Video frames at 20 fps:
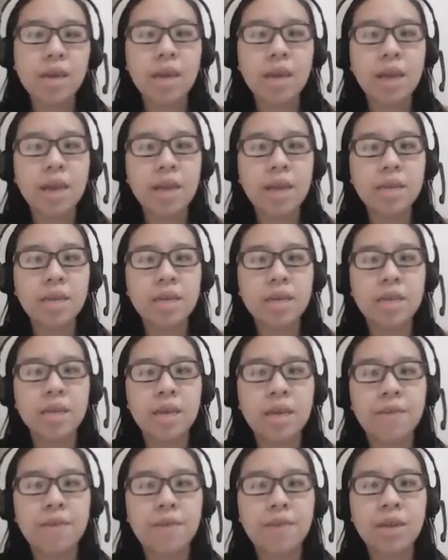In
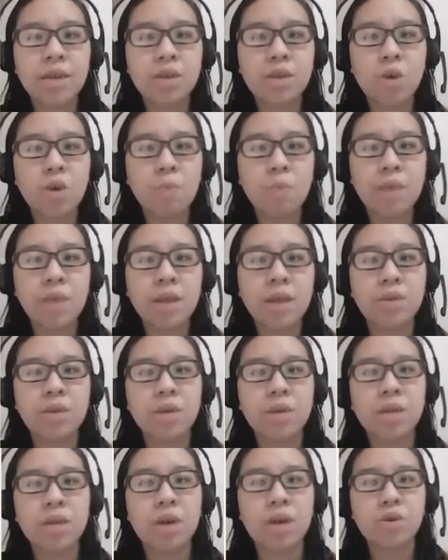addition, if it is obtained the
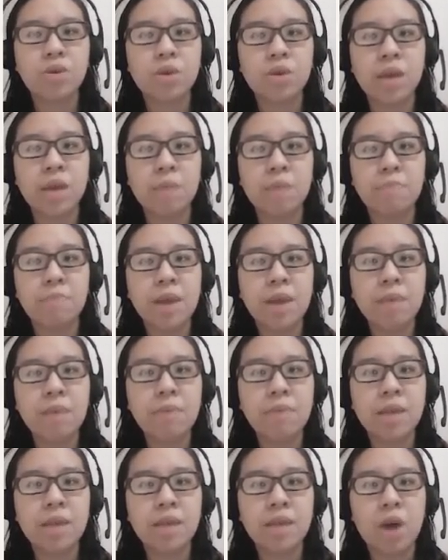results that many
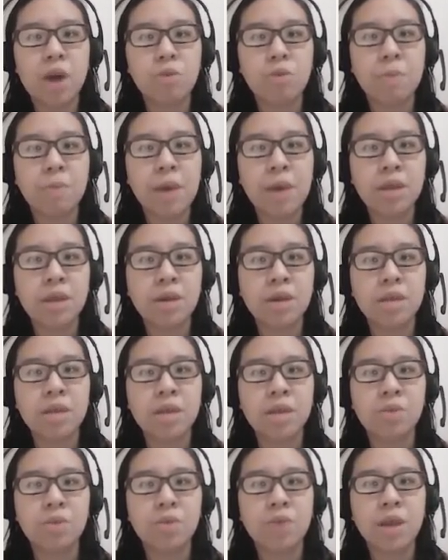basic argument patterns
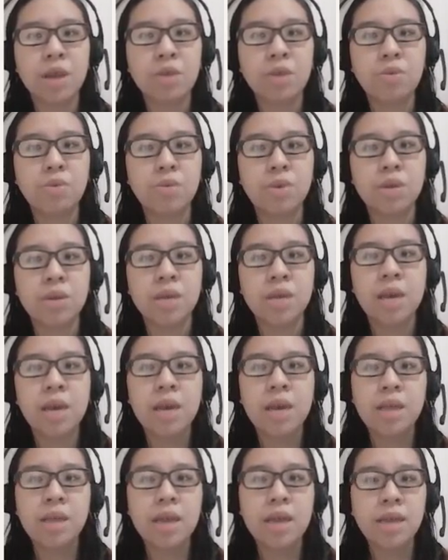in writing works,
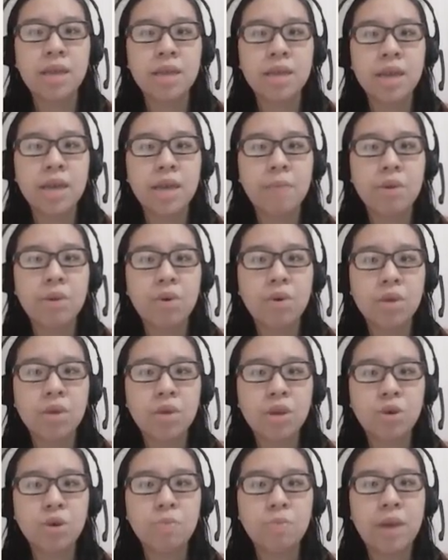that it can be
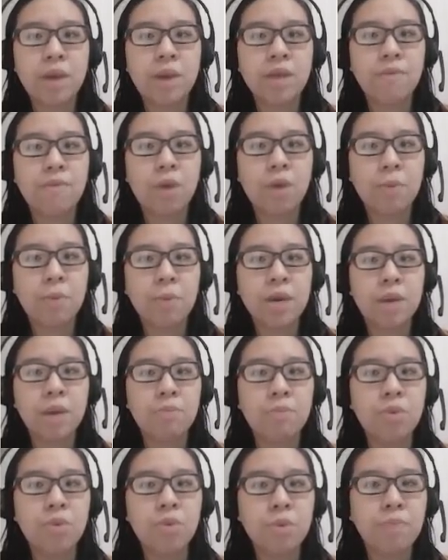continued by developing a
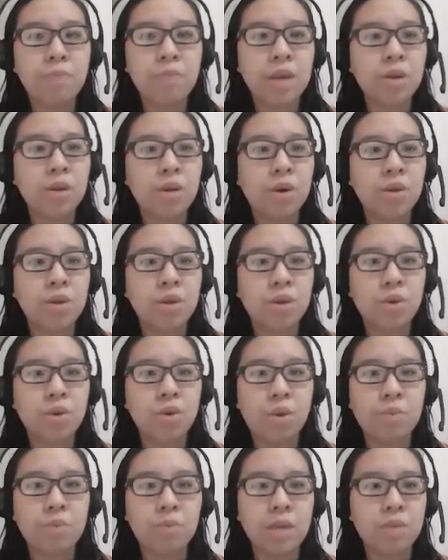book based on the
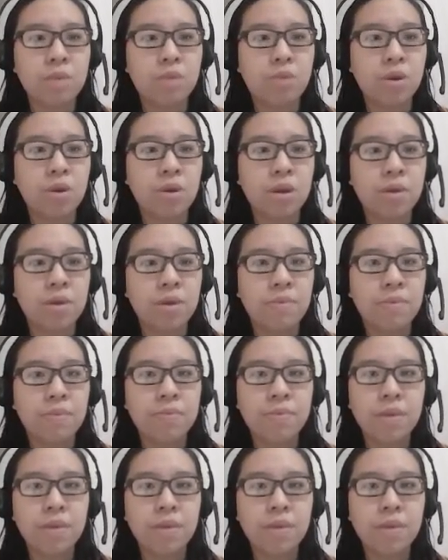Tolman's model.